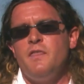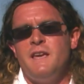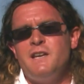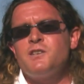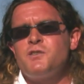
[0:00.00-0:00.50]

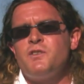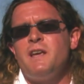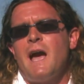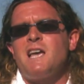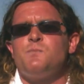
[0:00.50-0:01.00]
The
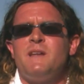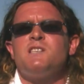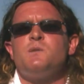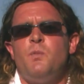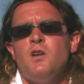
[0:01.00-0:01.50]
industry has been
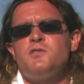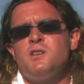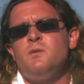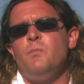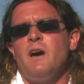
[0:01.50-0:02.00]

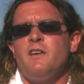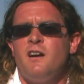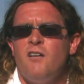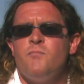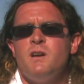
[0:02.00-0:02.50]
sponsored by the
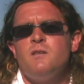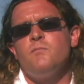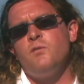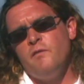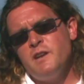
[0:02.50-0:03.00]
government
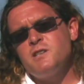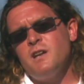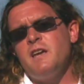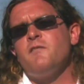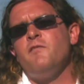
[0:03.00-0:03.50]
provincially and